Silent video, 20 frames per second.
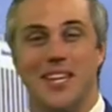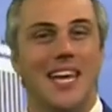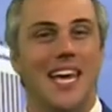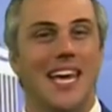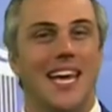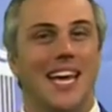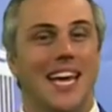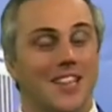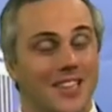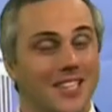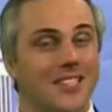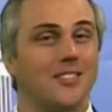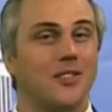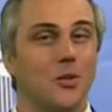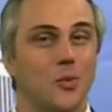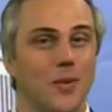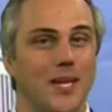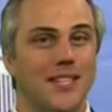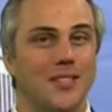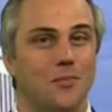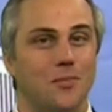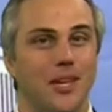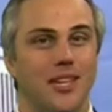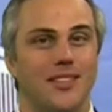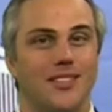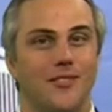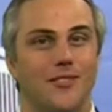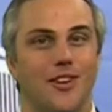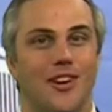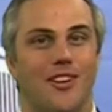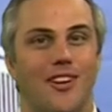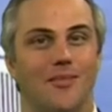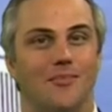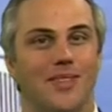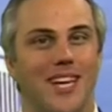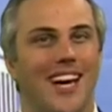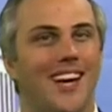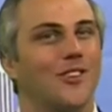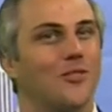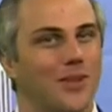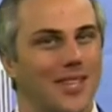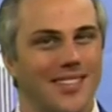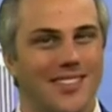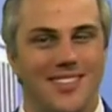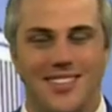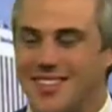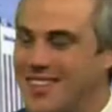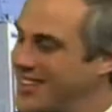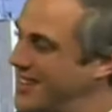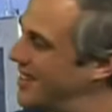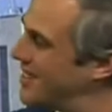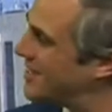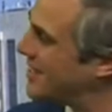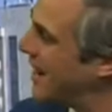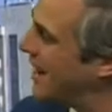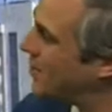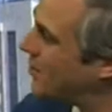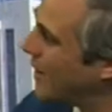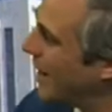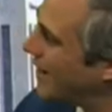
But at least the wind speeds have calmed down. We can see the Sky